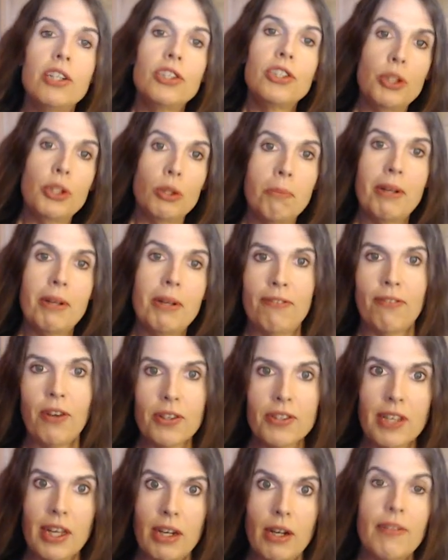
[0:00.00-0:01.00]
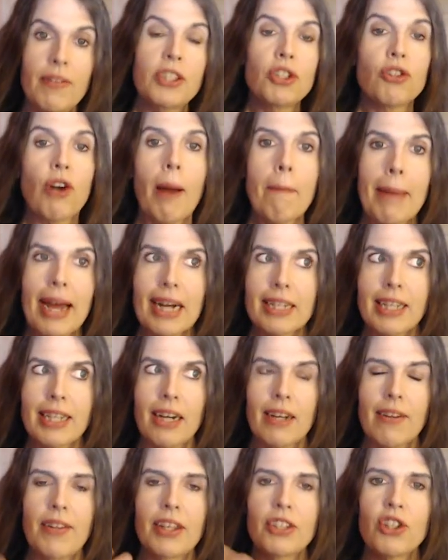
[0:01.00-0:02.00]
do a bit of falsetto, then drop back
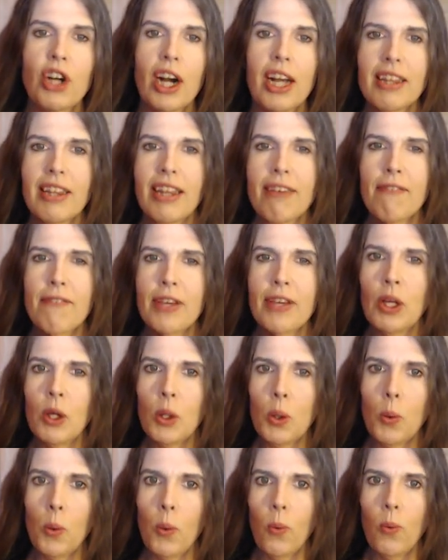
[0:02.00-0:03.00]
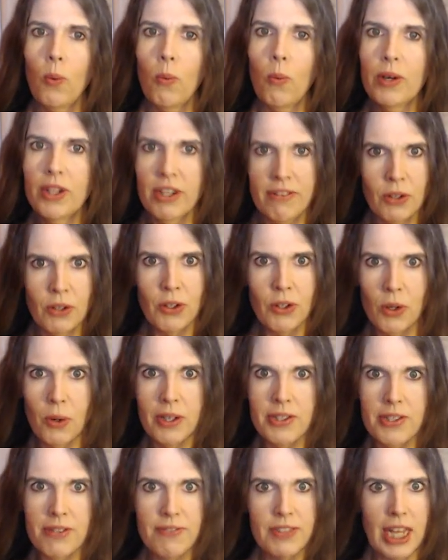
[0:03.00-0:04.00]
down, and then try and, like, feel what your vocal
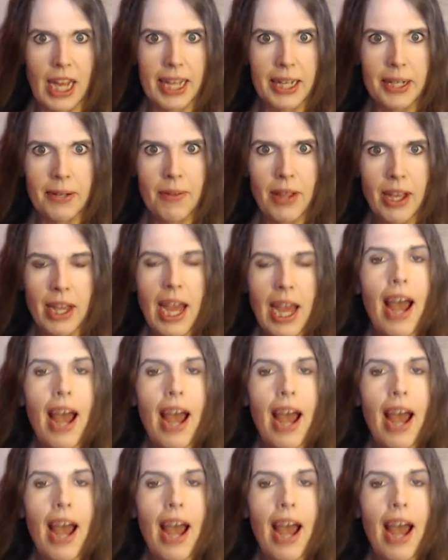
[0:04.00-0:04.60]
cords have done,